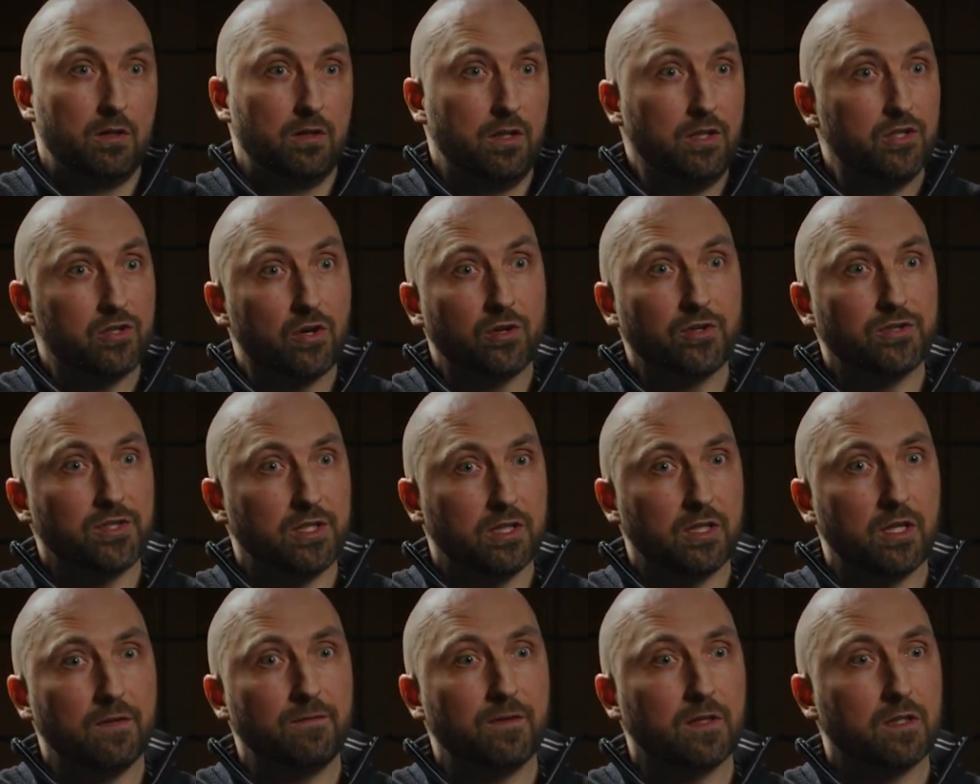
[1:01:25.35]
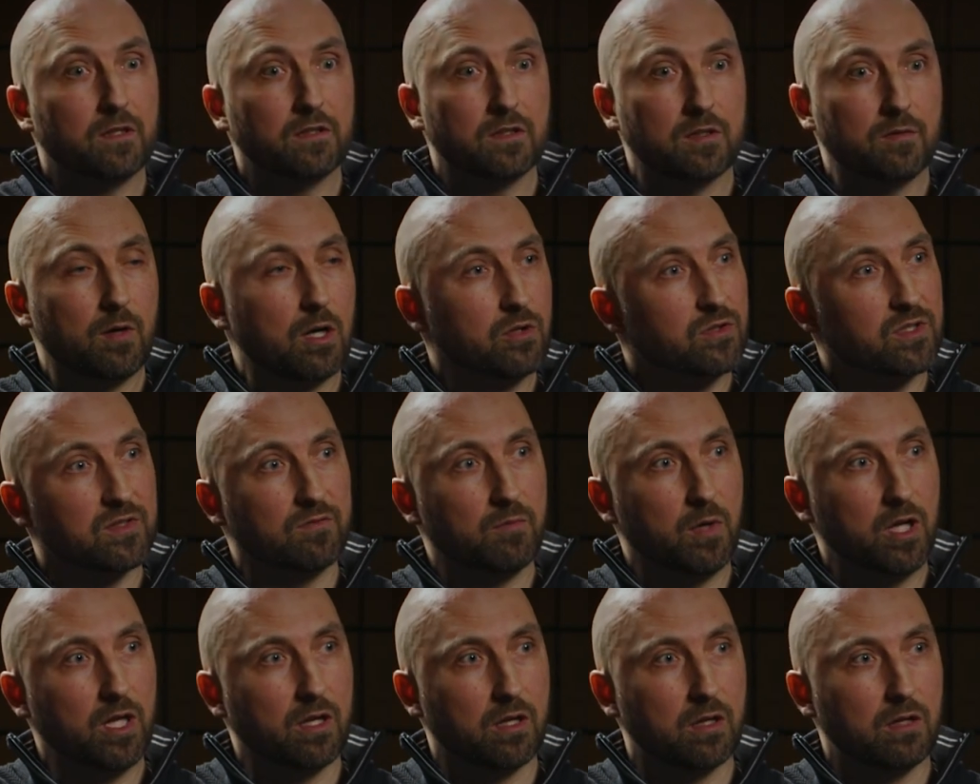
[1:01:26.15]
These are significant amounts
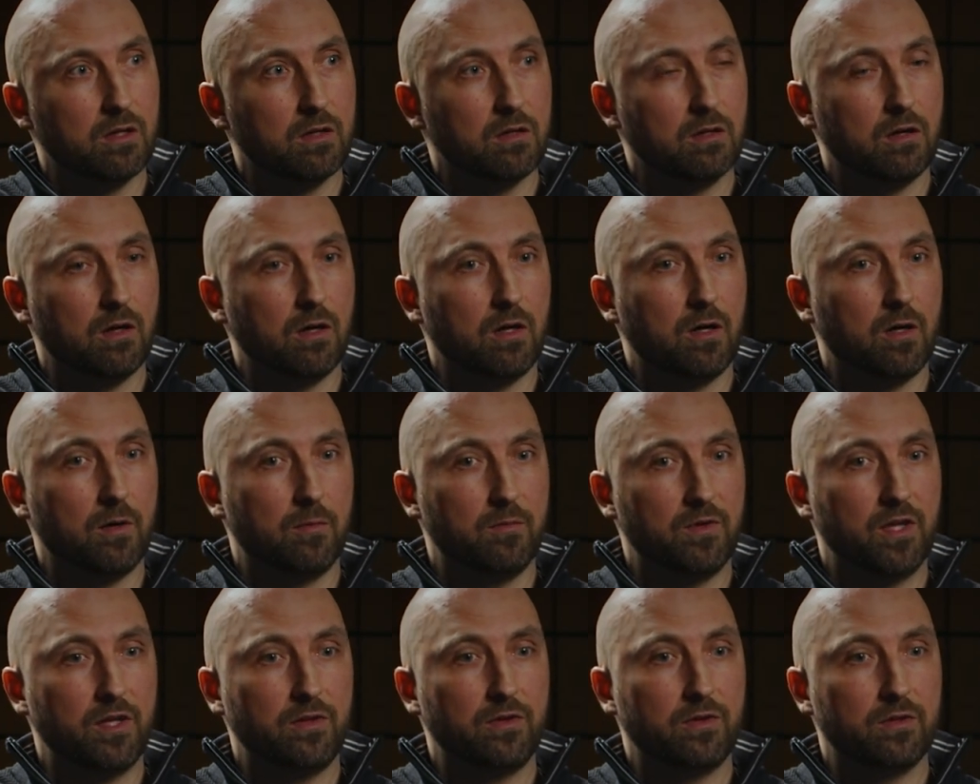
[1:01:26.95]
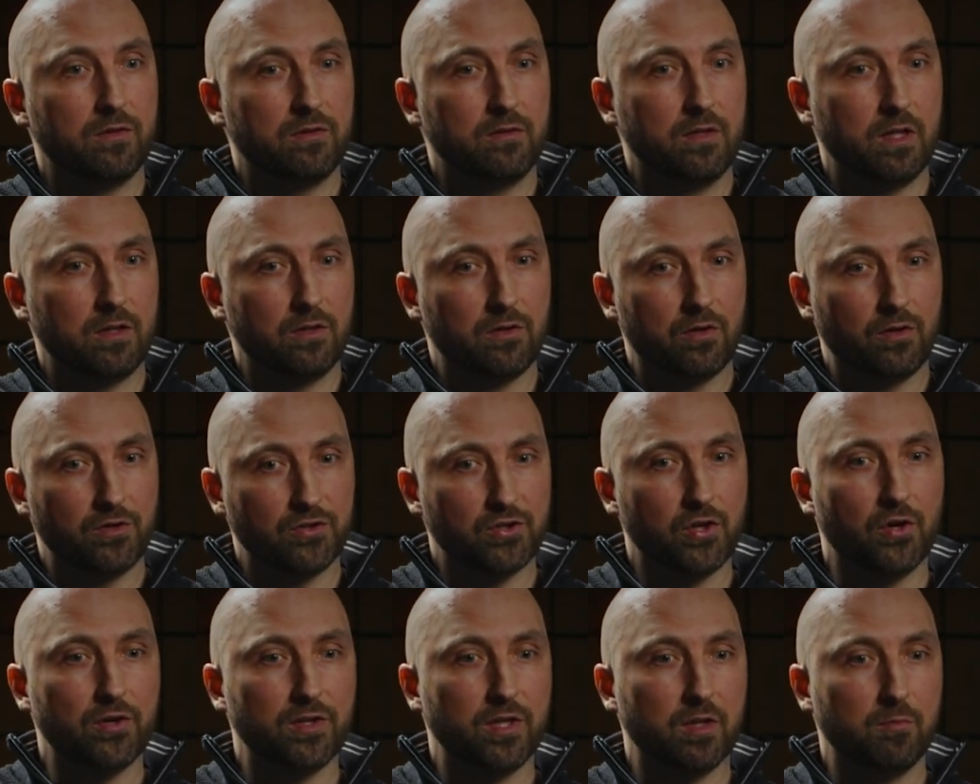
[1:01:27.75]
of money that are
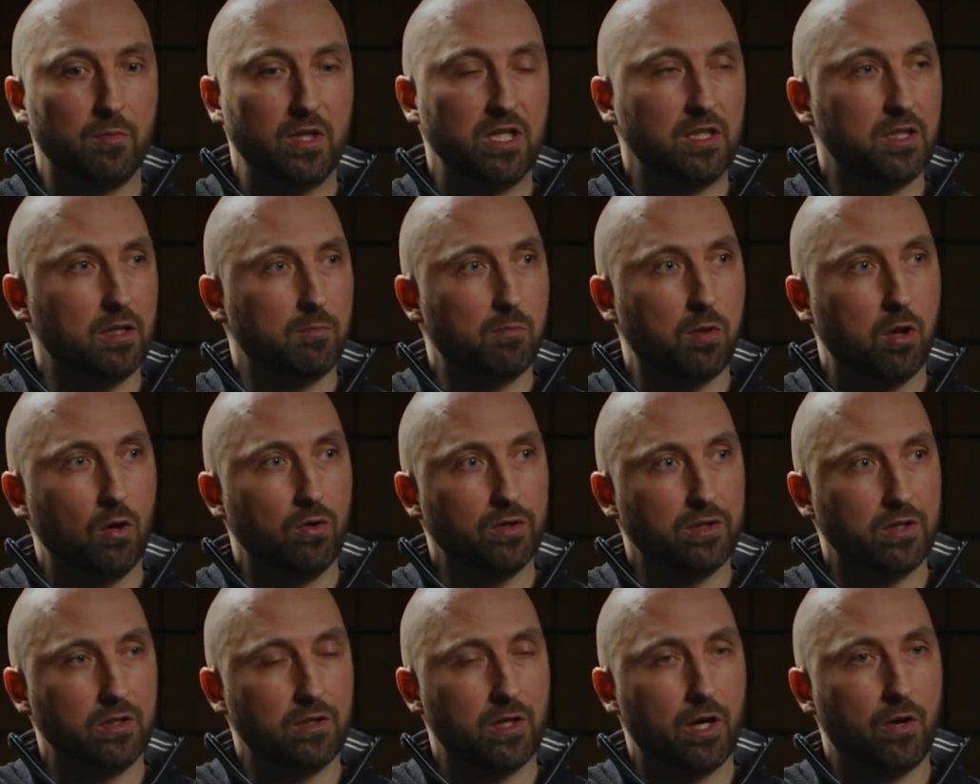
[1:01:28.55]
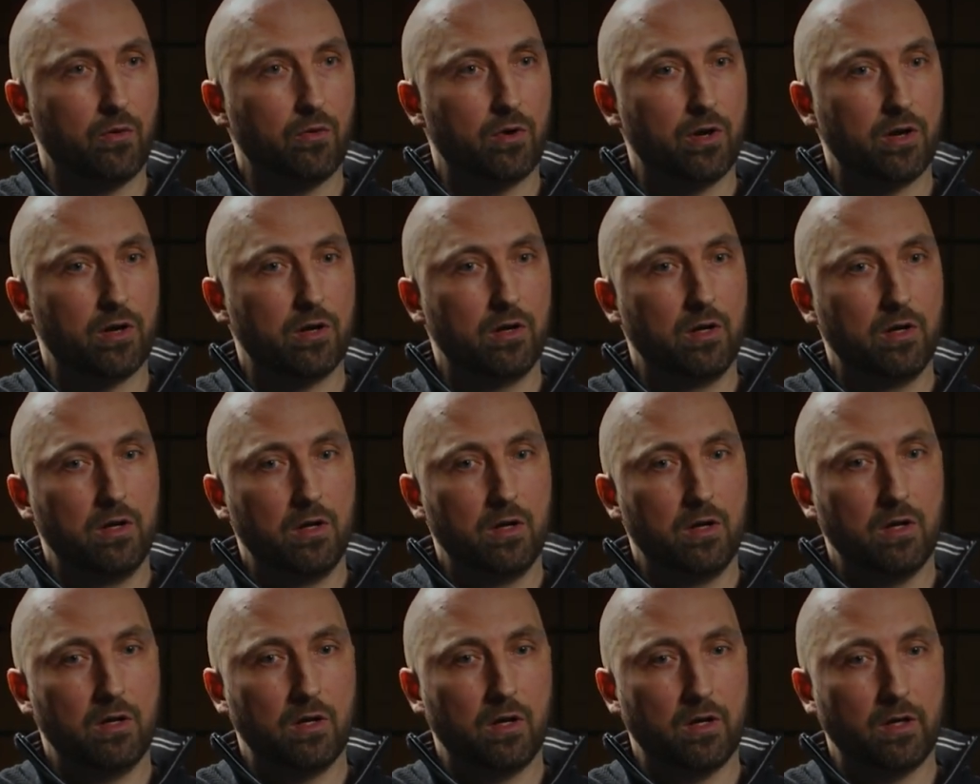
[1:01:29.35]
starting being deployed in our
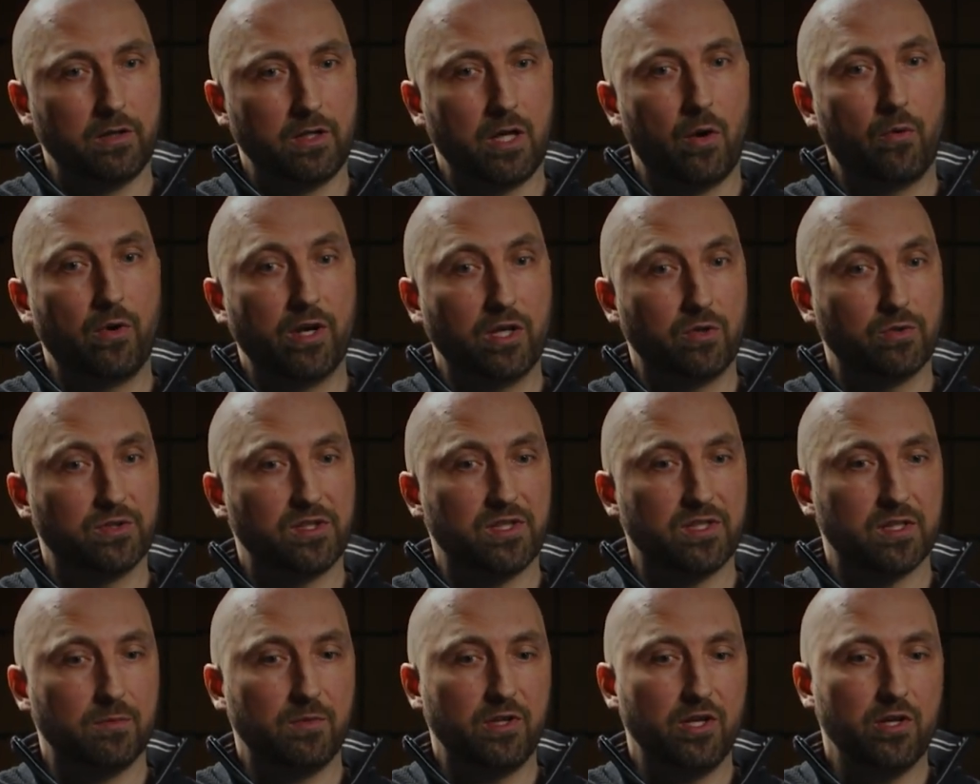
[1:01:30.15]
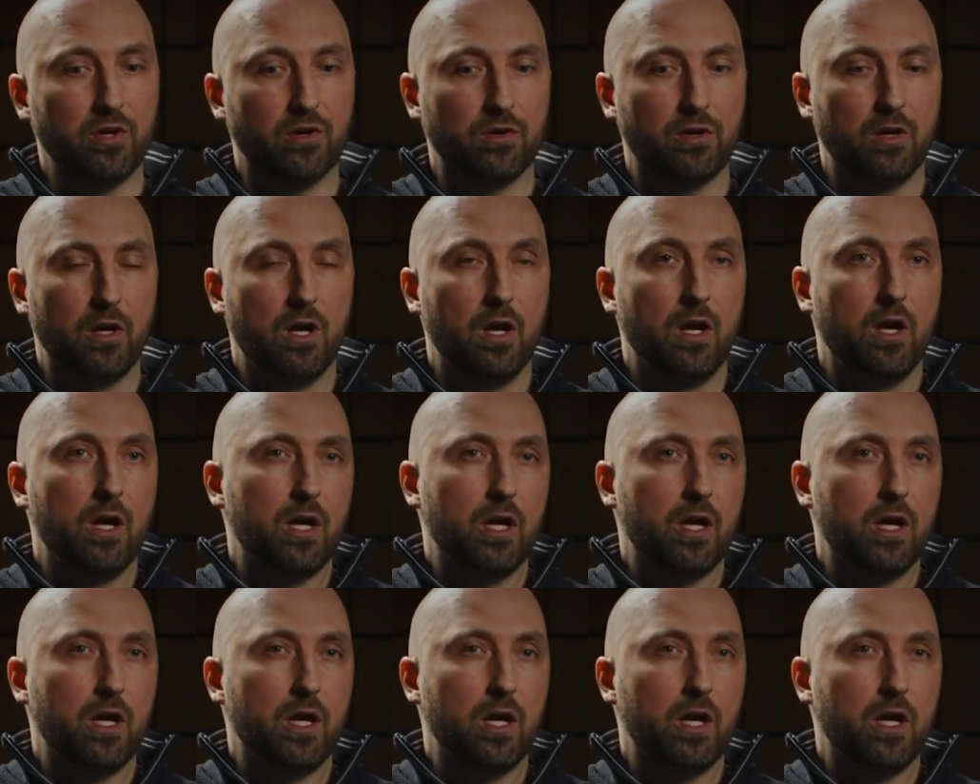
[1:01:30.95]
ecosystem here.